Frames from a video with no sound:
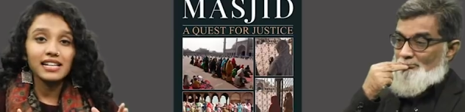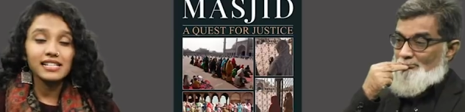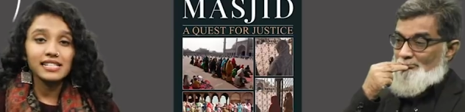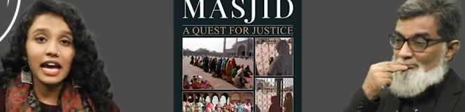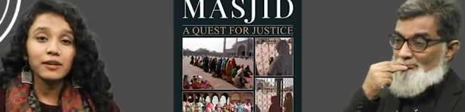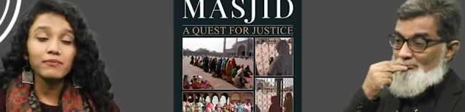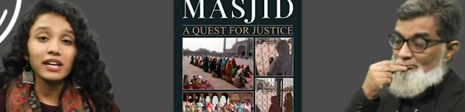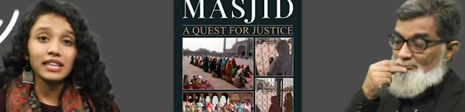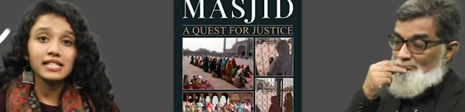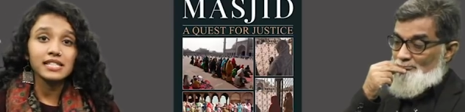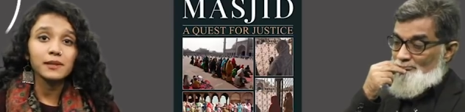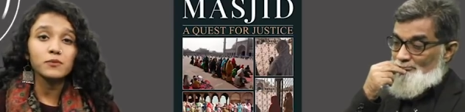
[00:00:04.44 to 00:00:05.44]
Speaker 1: At a time where
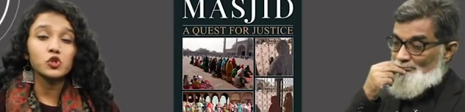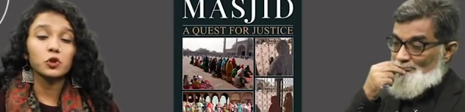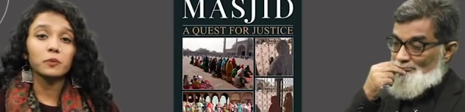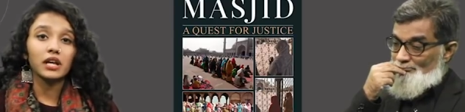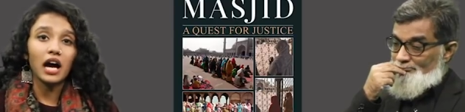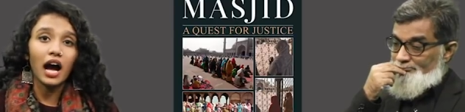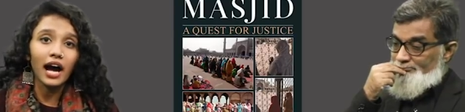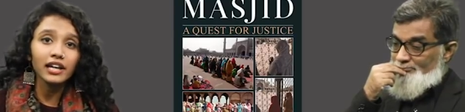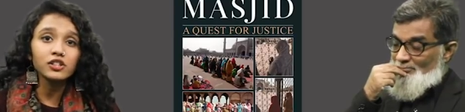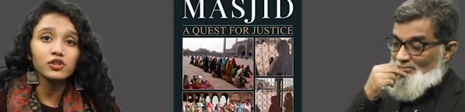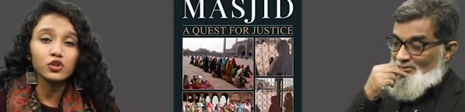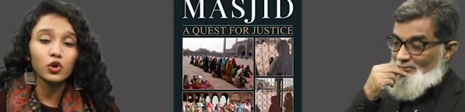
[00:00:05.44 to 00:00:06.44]
there seems to be a
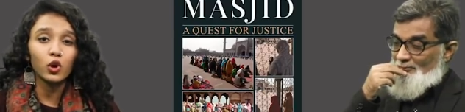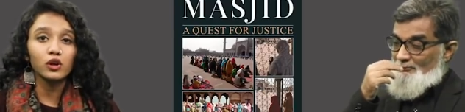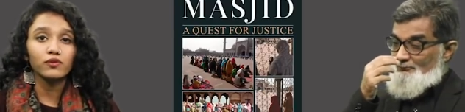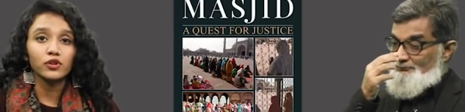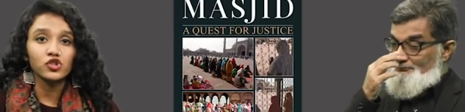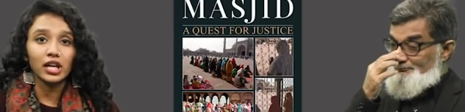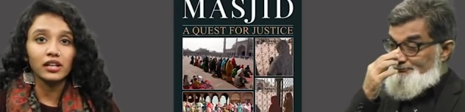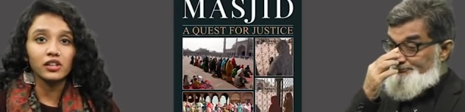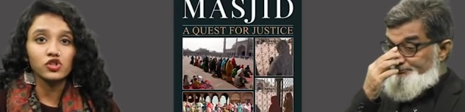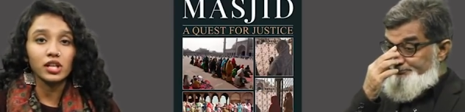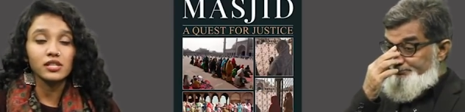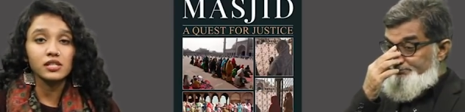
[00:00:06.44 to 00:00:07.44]
heightened call for
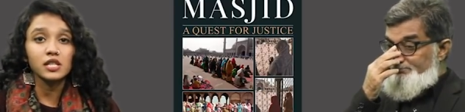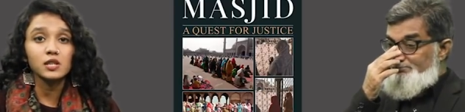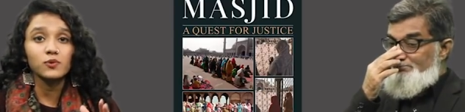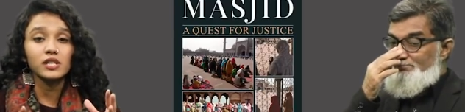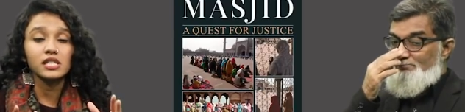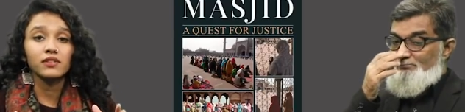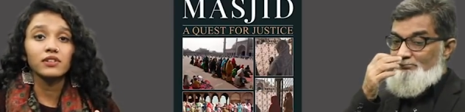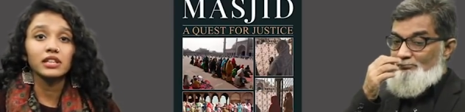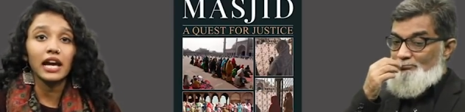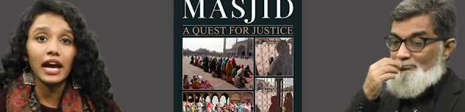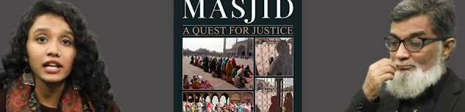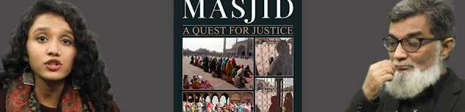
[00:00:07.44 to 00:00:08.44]
gender justice vis-à-vis
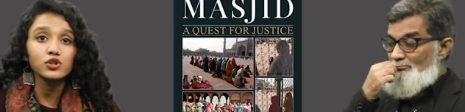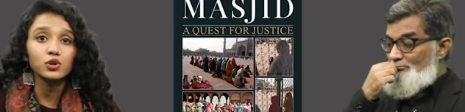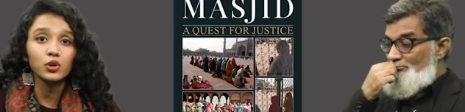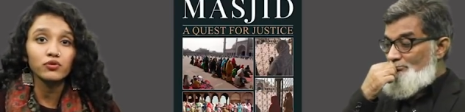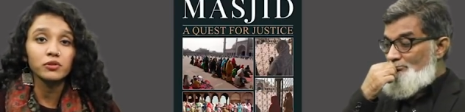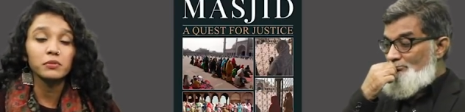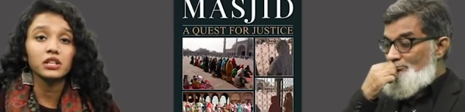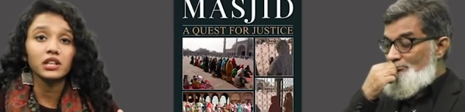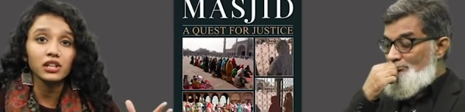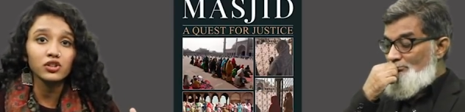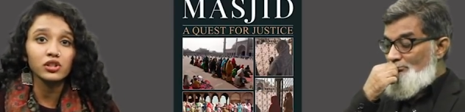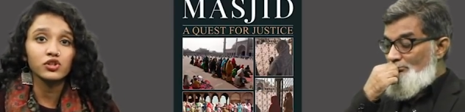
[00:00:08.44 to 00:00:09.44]
the entry of women
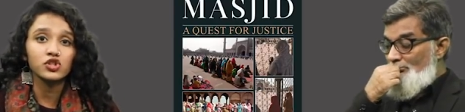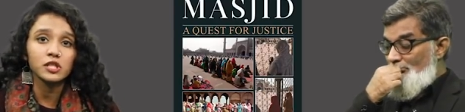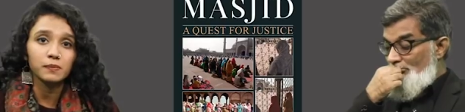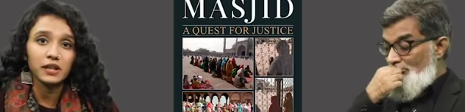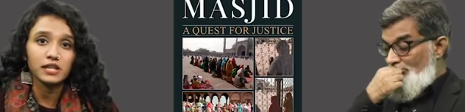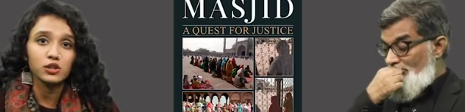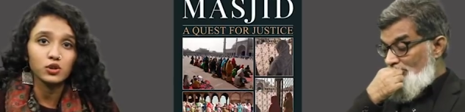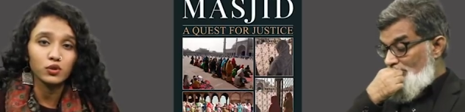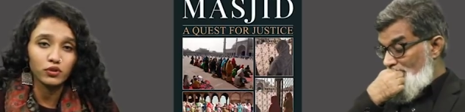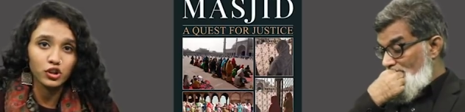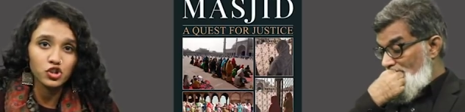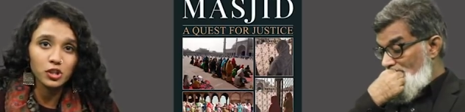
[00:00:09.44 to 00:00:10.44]
in religious places
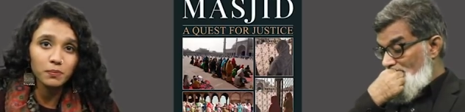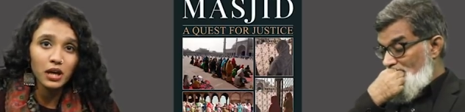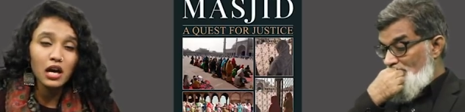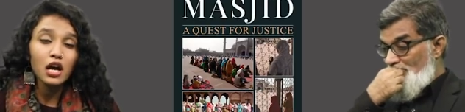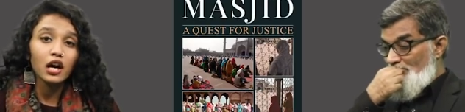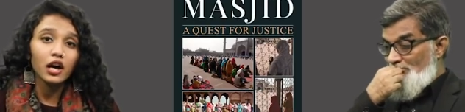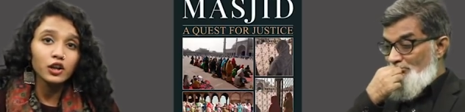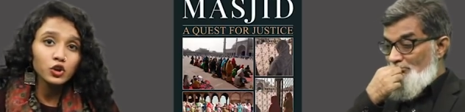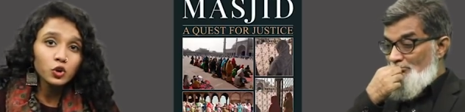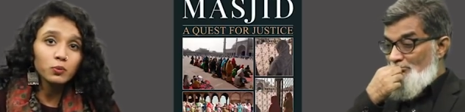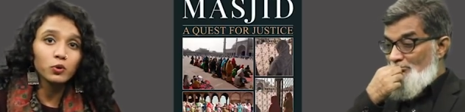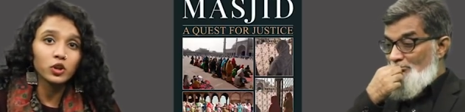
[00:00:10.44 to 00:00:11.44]
of worship, a
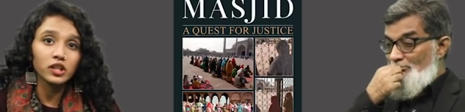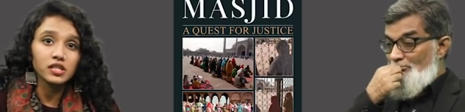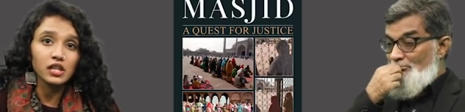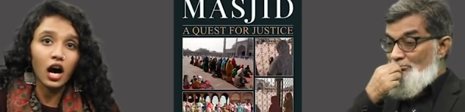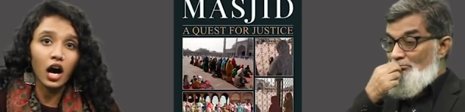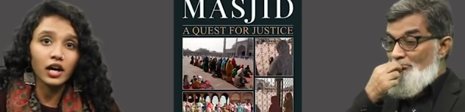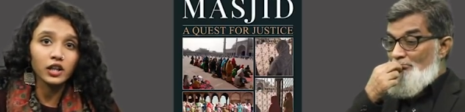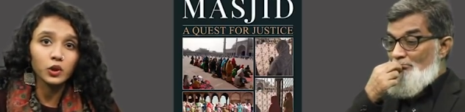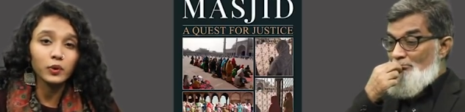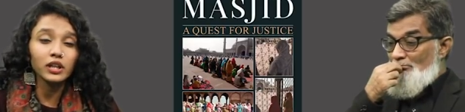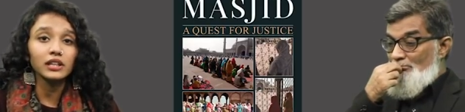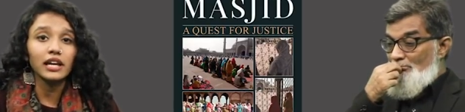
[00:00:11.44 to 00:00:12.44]
new book is
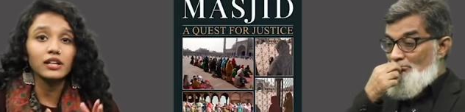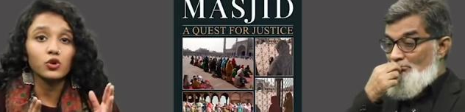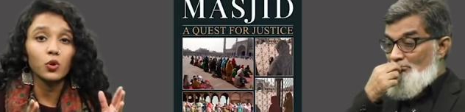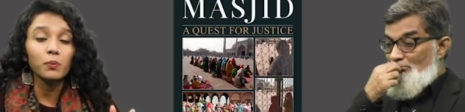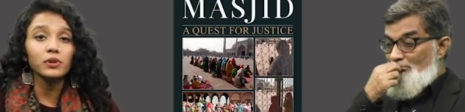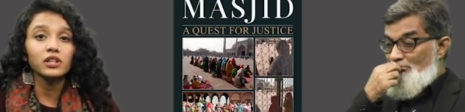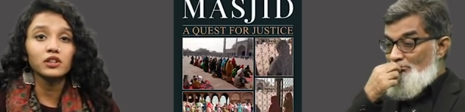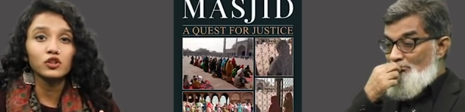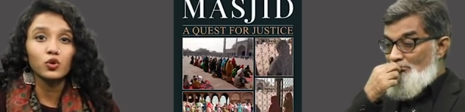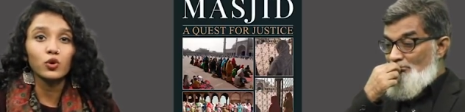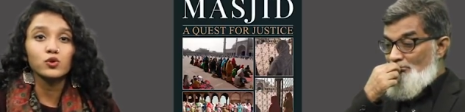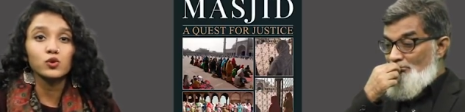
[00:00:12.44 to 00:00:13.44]
arguing that opening the
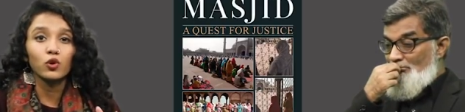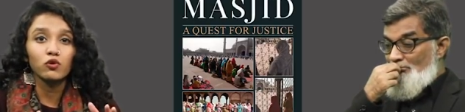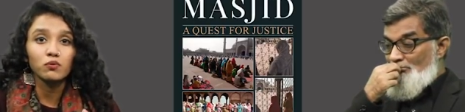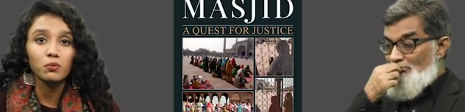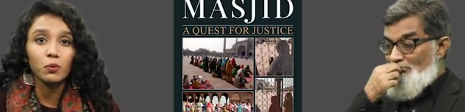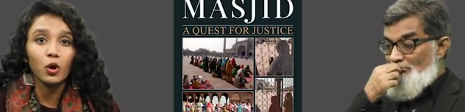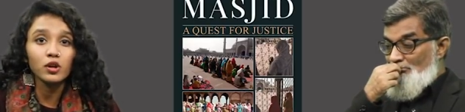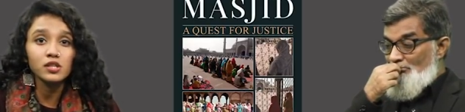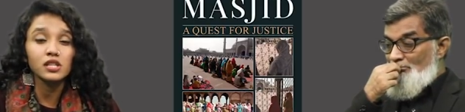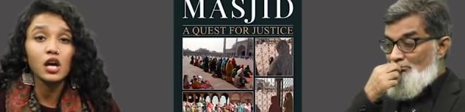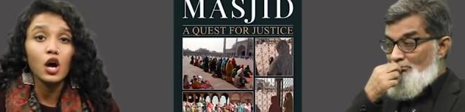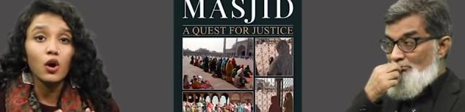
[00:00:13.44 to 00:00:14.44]
doors of
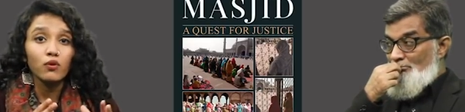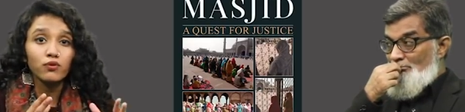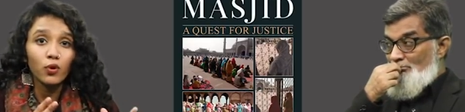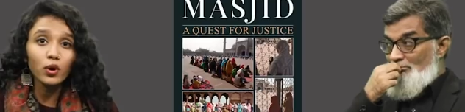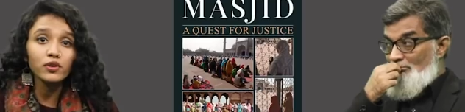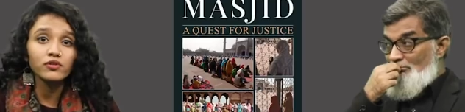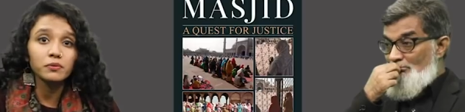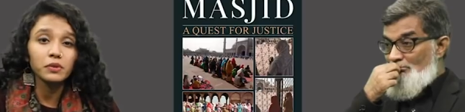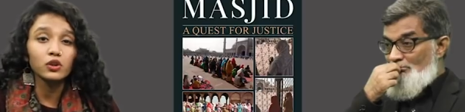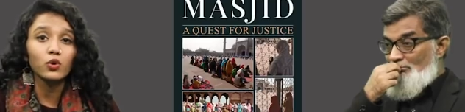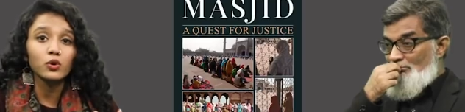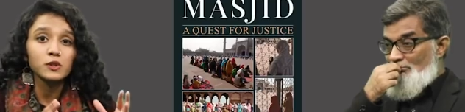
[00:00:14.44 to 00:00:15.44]
mosques for
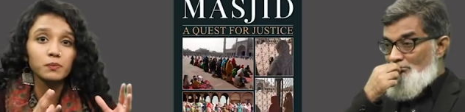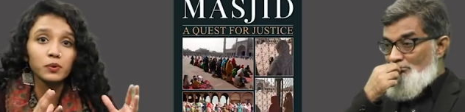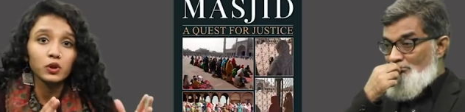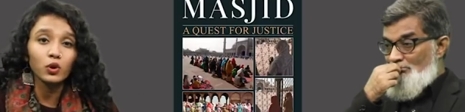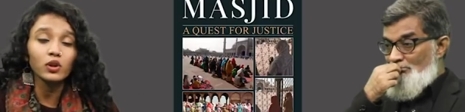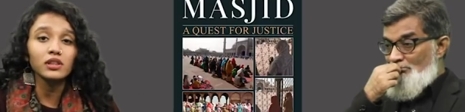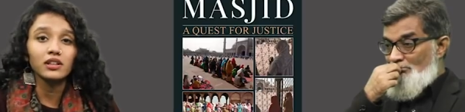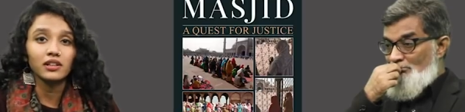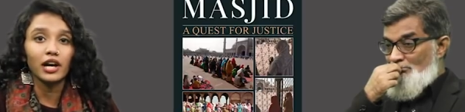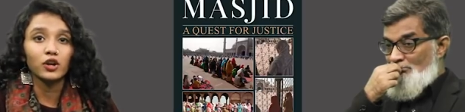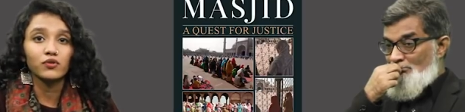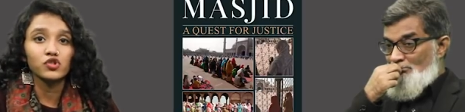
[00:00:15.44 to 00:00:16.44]
women goes beyond the
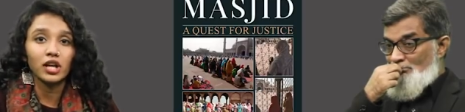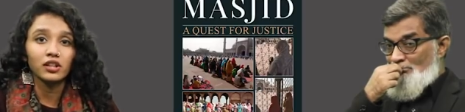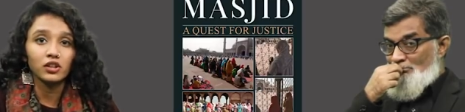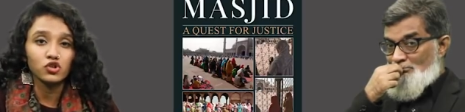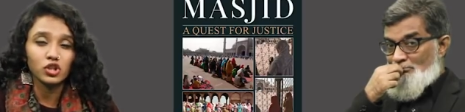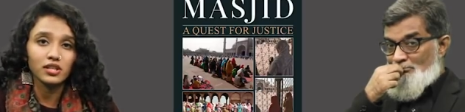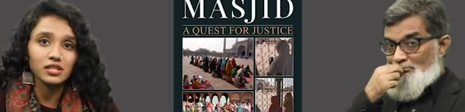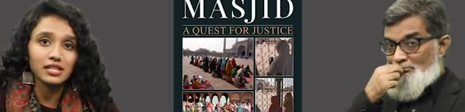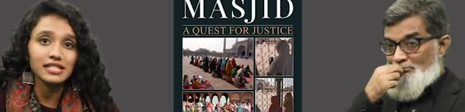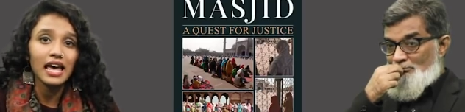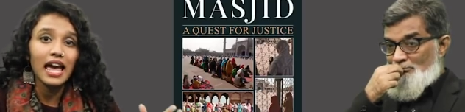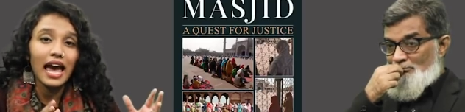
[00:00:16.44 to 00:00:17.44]
cry of gender
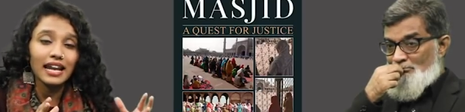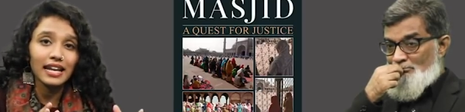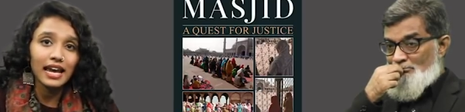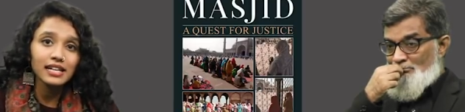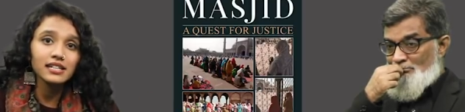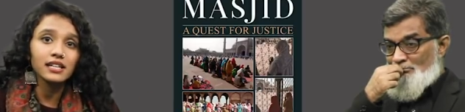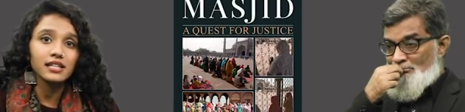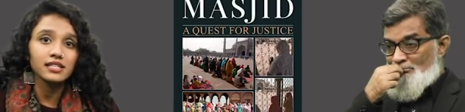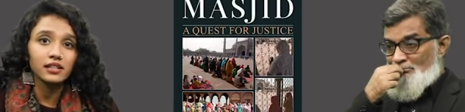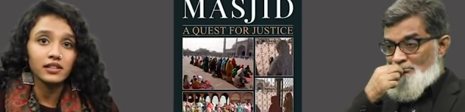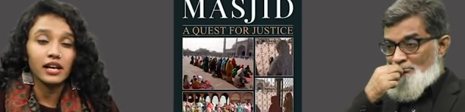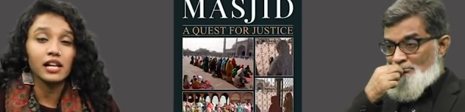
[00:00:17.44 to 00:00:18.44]
justice and enters
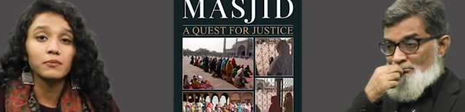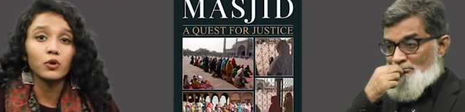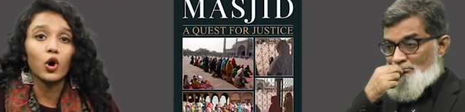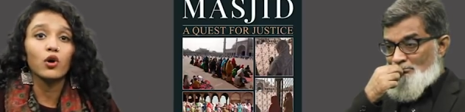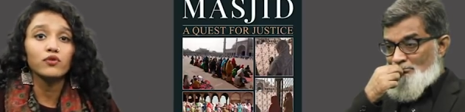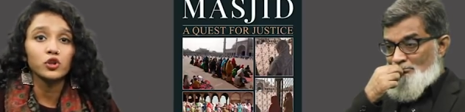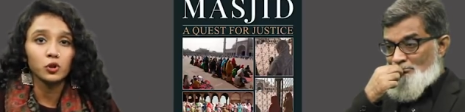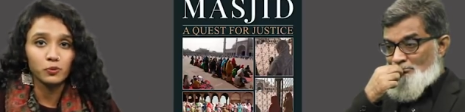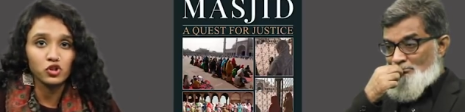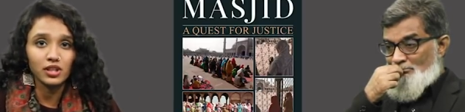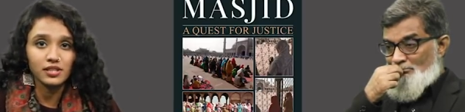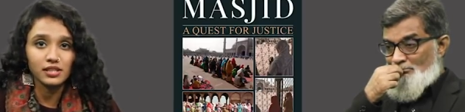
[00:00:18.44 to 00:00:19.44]
the realm of
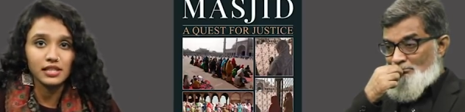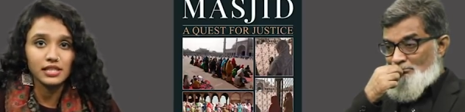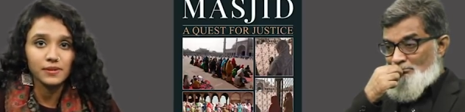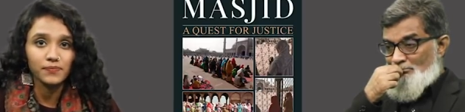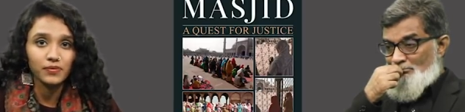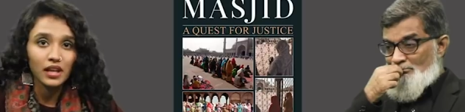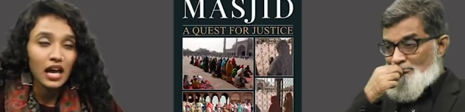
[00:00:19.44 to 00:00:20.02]
human justice.